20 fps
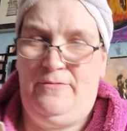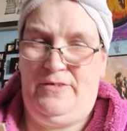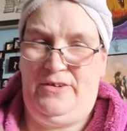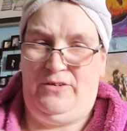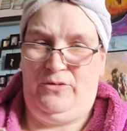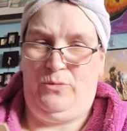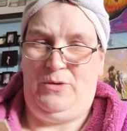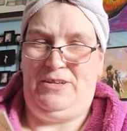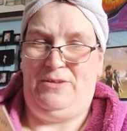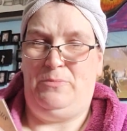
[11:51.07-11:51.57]
very
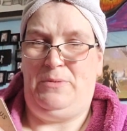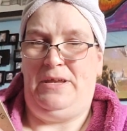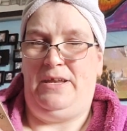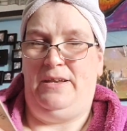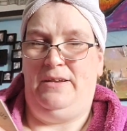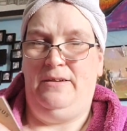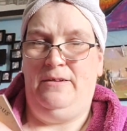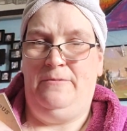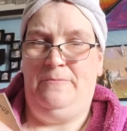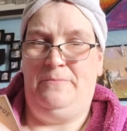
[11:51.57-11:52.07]
sweet
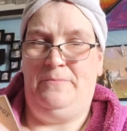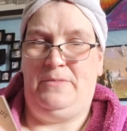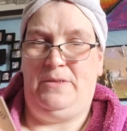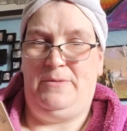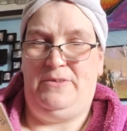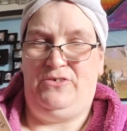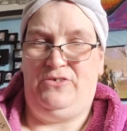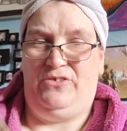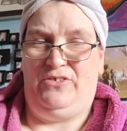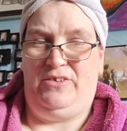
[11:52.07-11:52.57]
pin. Let
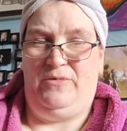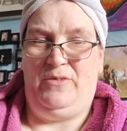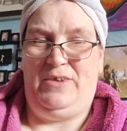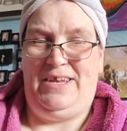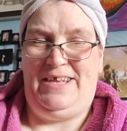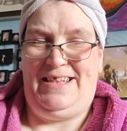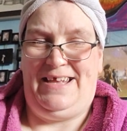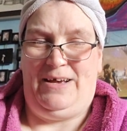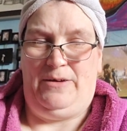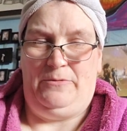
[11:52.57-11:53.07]
me just see if I can
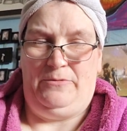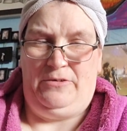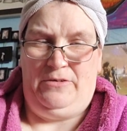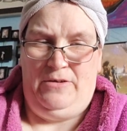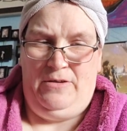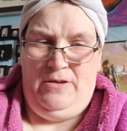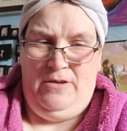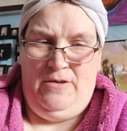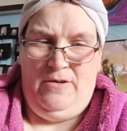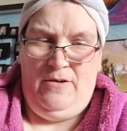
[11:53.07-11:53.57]
get it out
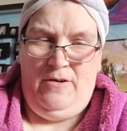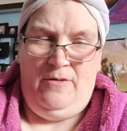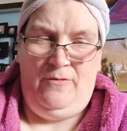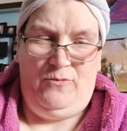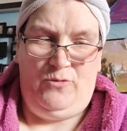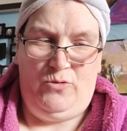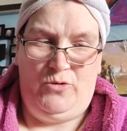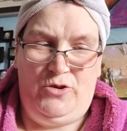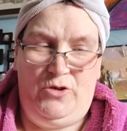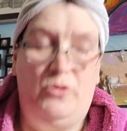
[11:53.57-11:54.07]

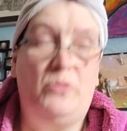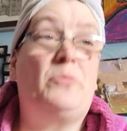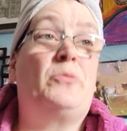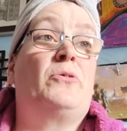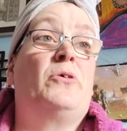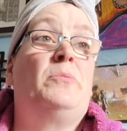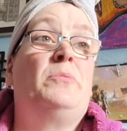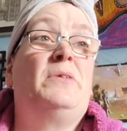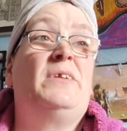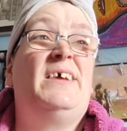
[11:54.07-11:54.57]
for you
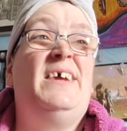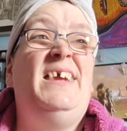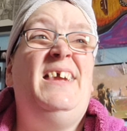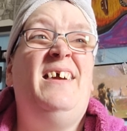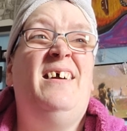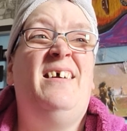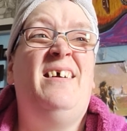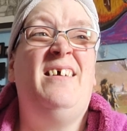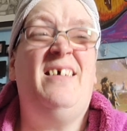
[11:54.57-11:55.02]
properly.